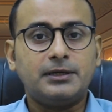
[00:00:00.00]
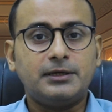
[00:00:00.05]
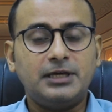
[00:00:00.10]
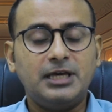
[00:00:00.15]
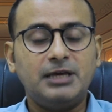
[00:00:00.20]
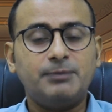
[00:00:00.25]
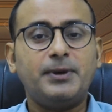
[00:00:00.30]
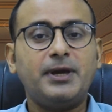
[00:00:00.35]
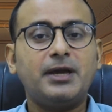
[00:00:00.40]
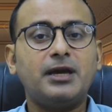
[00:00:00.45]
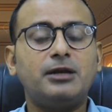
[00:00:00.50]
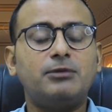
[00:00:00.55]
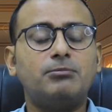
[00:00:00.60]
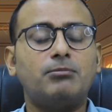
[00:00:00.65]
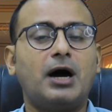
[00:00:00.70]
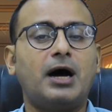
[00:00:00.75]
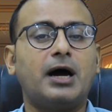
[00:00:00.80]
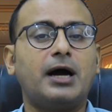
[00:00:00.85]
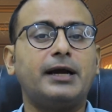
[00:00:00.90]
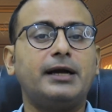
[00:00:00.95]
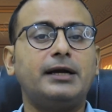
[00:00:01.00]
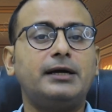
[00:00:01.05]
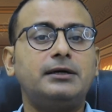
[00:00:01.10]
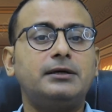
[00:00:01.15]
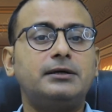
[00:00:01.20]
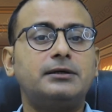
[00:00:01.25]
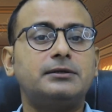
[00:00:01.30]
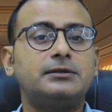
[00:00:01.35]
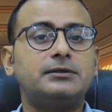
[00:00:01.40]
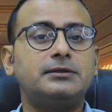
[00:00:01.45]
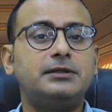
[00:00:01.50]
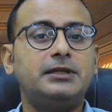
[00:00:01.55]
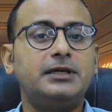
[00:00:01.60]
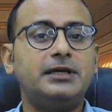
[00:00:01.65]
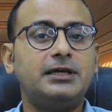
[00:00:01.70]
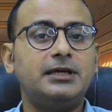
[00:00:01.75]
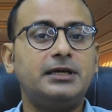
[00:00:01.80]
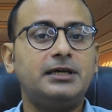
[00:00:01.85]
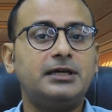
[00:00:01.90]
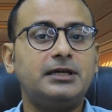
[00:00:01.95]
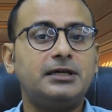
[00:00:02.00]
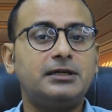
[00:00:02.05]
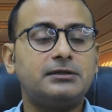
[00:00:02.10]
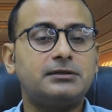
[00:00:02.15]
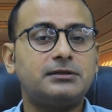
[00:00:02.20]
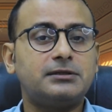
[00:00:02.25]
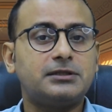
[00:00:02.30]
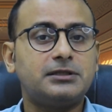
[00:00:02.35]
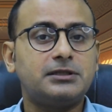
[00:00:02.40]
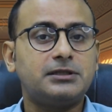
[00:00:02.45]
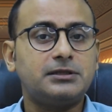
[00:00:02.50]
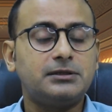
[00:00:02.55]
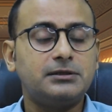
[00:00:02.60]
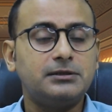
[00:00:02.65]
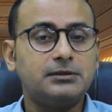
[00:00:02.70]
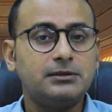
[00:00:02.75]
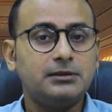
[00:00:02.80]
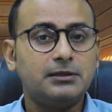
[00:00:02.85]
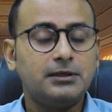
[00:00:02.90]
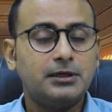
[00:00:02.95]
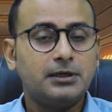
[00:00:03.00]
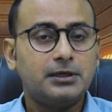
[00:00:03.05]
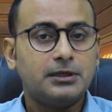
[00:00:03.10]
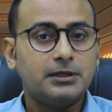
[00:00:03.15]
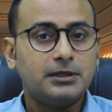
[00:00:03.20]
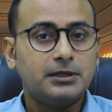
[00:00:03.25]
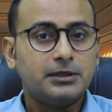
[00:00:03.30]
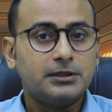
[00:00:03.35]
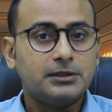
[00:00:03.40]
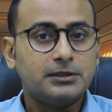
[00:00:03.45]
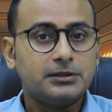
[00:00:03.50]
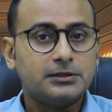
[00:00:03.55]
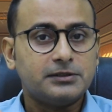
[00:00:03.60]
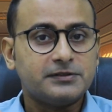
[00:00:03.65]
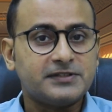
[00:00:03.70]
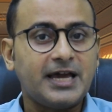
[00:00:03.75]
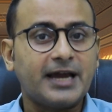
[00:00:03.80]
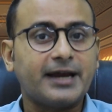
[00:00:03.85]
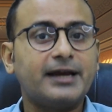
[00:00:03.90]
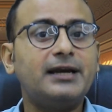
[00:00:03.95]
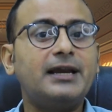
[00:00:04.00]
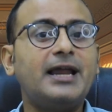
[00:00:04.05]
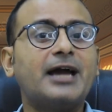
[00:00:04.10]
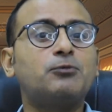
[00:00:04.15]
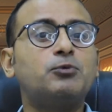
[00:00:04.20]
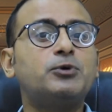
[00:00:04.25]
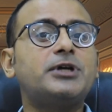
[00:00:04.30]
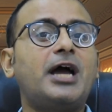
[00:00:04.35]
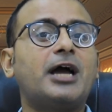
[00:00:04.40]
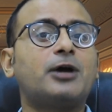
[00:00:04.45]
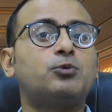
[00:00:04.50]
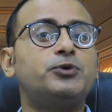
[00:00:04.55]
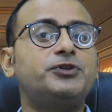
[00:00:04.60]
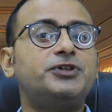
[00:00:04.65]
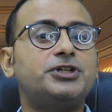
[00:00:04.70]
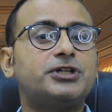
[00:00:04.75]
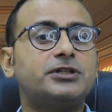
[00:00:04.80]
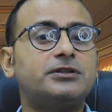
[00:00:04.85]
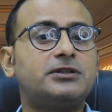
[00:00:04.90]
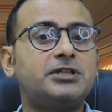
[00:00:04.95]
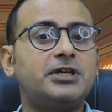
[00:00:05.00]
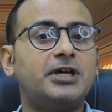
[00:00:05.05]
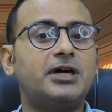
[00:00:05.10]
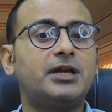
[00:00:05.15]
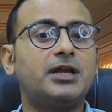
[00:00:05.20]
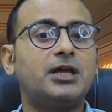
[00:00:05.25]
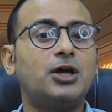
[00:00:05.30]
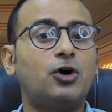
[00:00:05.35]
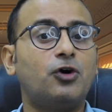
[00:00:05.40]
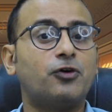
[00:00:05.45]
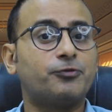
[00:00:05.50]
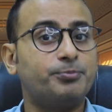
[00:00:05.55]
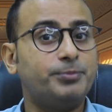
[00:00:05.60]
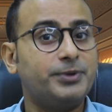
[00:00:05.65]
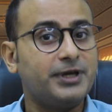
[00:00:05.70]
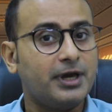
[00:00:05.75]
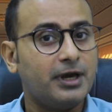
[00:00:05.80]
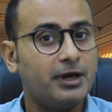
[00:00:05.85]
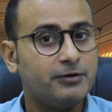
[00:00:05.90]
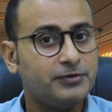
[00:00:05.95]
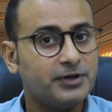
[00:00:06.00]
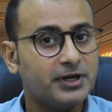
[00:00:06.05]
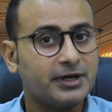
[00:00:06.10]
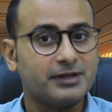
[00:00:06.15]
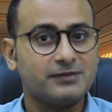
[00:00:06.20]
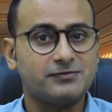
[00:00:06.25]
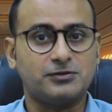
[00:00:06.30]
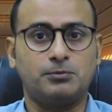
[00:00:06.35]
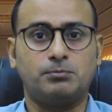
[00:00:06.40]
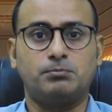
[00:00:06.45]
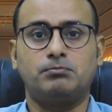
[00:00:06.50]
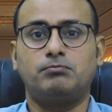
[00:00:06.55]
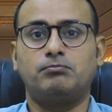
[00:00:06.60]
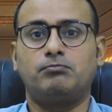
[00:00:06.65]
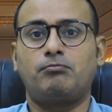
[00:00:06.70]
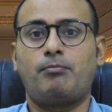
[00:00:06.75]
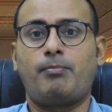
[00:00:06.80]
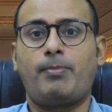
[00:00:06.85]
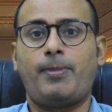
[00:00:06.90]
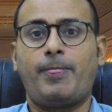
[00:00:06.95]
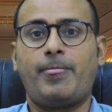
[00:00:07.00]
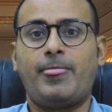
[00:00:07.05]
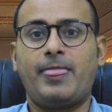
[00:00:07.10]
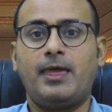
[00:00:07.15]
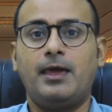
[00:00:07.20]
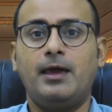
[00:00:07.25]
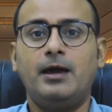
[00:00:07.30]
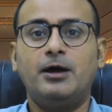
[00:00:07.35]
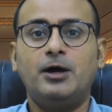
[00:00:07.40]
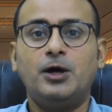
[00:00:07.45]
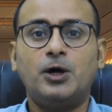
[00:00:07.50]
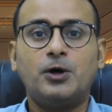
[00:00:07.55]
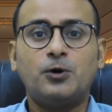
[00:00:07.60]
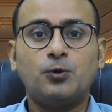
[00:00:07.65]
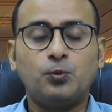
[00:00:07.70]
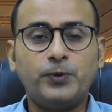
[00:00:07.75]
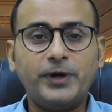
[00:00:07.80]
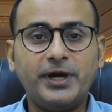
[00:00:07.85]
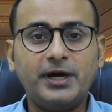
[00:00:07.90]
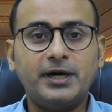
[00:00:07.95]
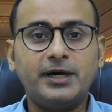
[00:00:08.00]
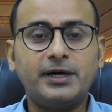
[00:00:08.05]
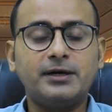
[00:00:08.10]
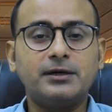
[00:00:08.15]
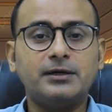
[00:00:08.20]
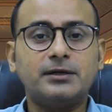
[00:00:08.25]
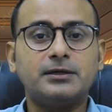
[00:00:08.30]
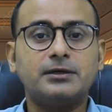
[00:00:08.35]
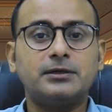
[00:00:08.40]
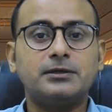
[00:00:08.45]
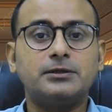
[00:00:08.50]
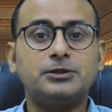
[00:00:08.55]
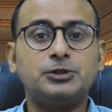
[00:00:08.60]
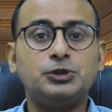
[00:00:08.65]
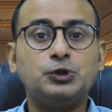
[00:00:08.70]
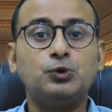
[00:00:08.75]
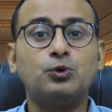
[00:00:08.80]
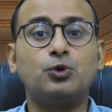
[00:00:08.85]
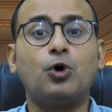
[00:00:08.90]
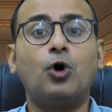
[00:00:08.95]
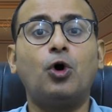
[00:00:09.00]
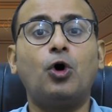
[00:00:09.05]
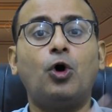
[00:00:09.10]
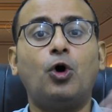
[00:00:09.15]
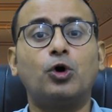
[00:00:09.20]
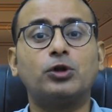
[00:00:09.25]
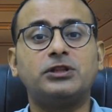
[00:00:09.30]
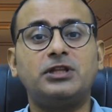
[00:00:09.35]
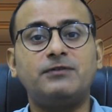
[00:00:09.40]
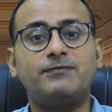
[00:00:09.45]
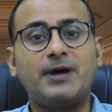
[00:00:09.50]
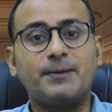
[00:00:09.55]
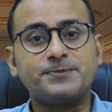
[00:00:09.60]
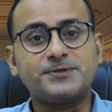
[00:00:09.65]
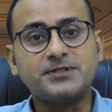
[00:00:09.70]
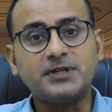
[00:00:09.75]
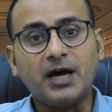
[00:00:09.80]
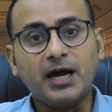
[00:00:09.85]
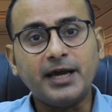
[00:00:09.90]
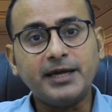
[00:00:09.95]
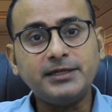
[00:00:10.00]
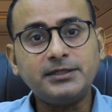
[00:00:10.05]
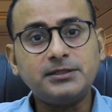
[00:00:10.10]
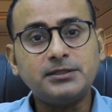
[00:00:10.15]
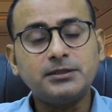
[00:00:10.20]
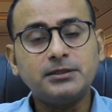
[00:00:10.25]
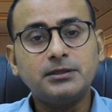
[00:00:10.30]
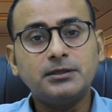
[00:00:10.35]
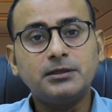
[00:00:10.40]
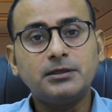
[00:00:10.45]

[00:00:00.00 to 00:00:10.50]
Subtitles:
keeping in mind the second language acquisition theory of behaviorism, where you go on the website,